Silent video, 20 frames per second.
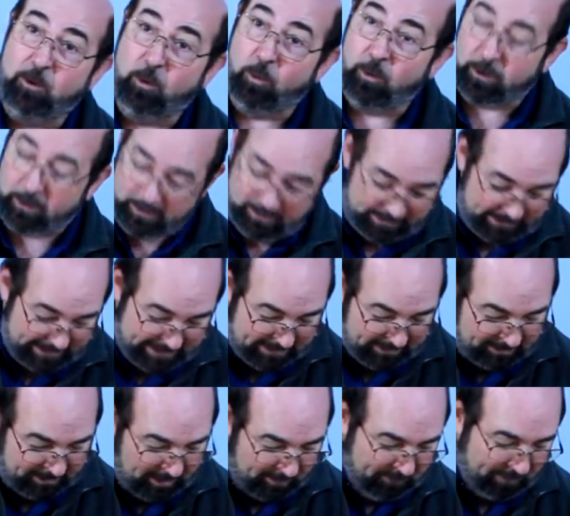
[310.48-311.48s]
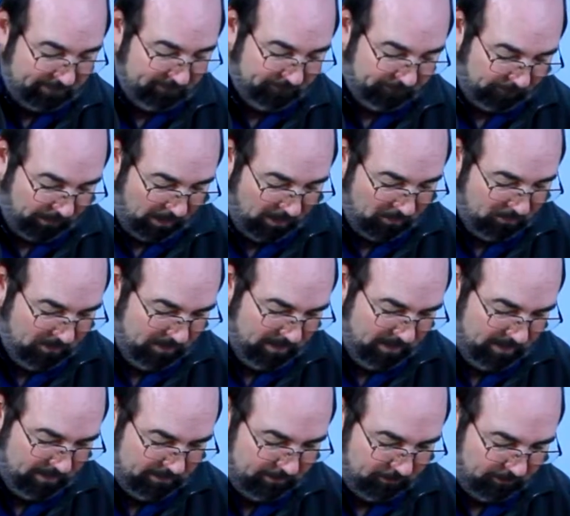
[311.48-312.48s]
your incoming flow,
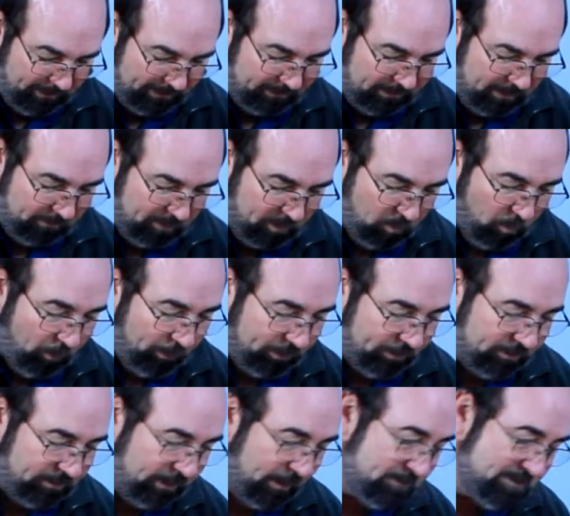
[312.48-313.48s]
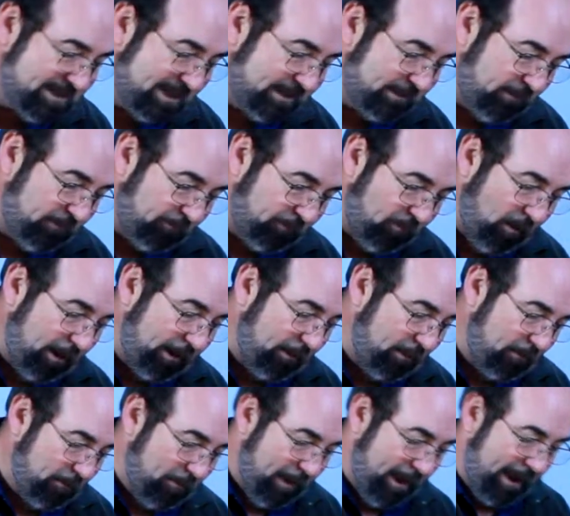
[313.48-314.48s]
your incoming water comes into the front of
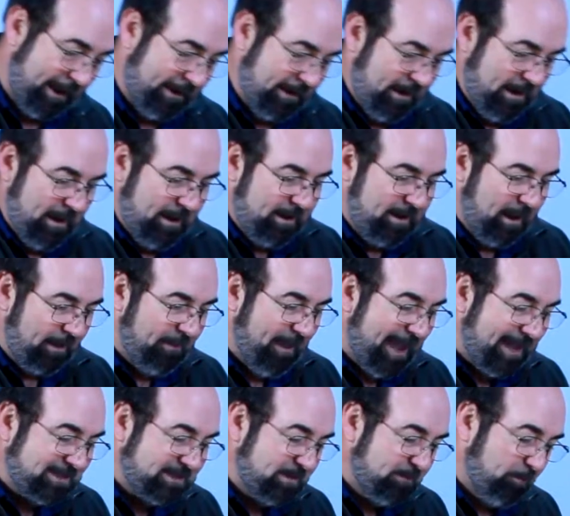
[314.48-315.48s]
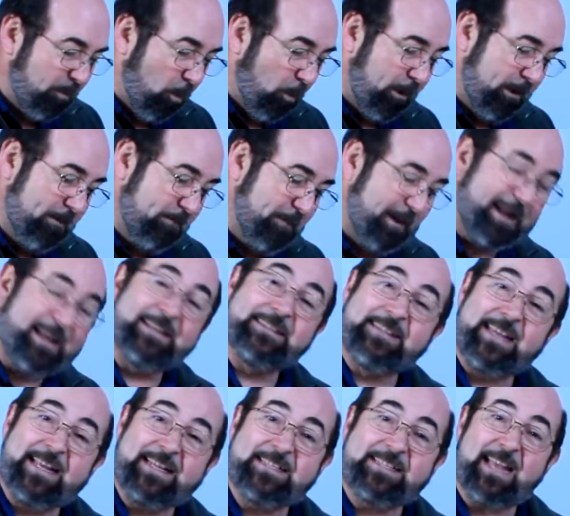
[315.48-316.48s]
the pot. Now that's important
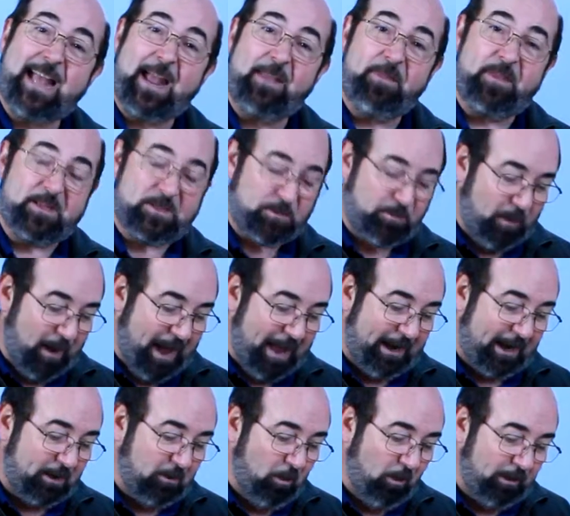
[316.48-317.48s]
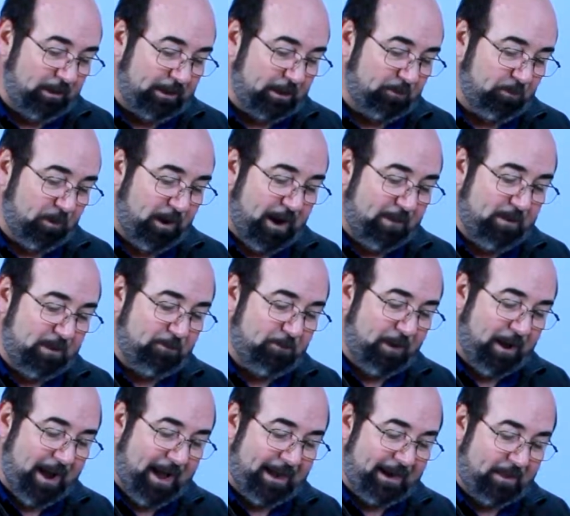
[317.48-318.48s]
because inside this pot, I call it a priming
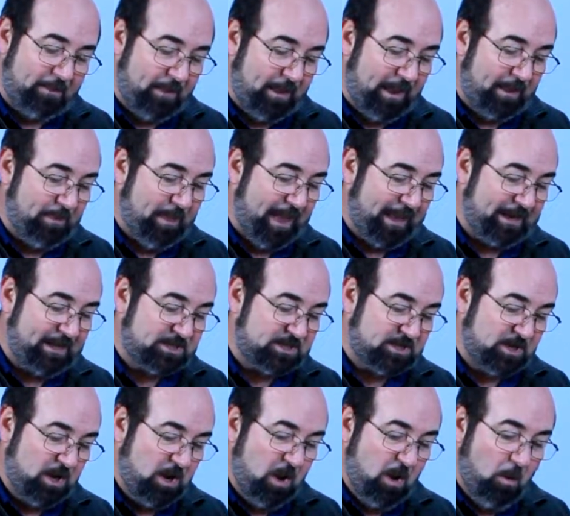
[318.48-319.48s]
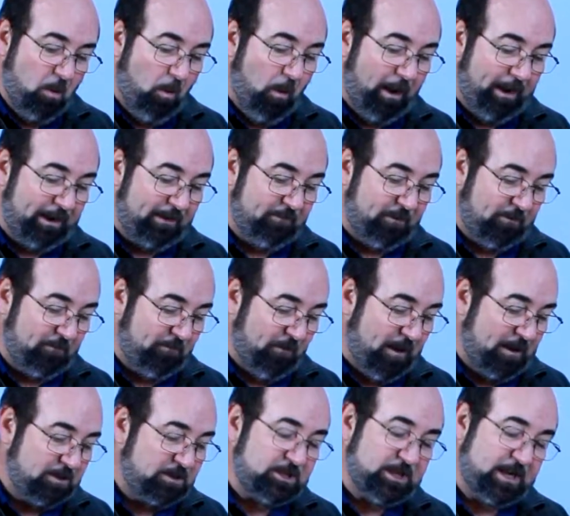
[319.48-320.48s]
pot, and that is one of the
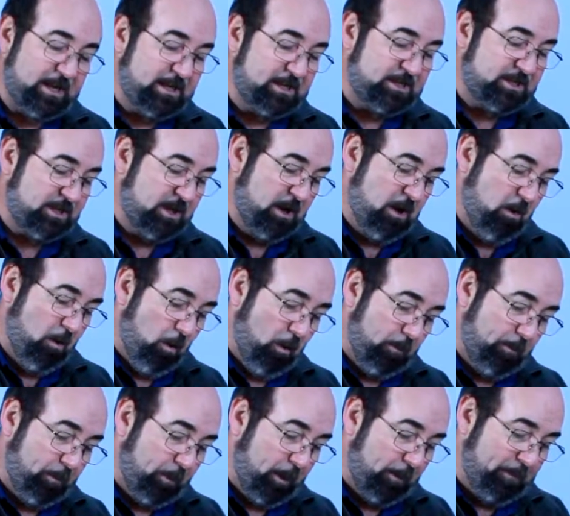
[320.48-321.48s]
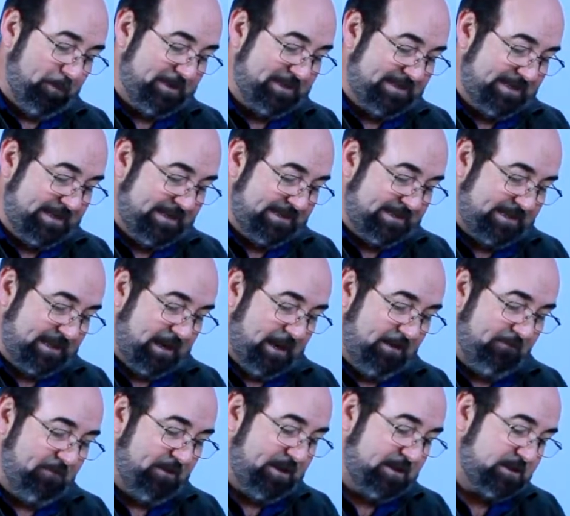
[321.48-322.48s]
functions or purposes
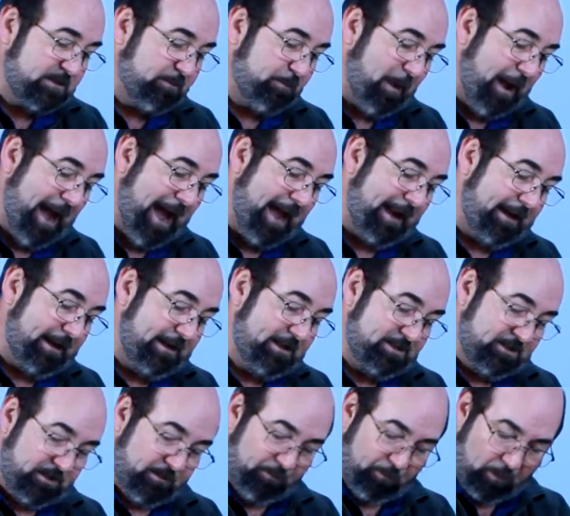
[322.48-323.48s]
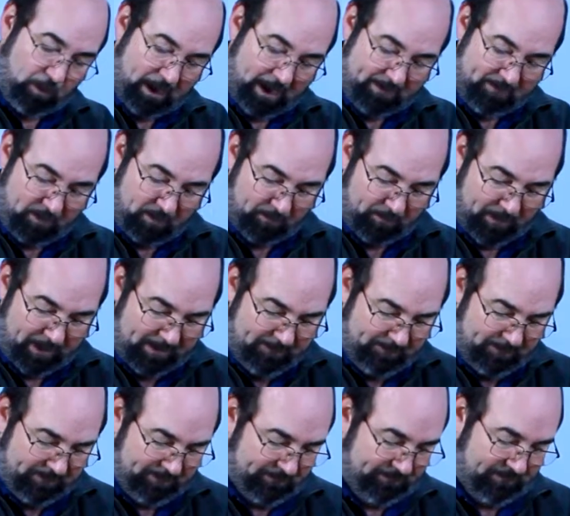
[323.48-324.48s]
of this pot is to prime your pump.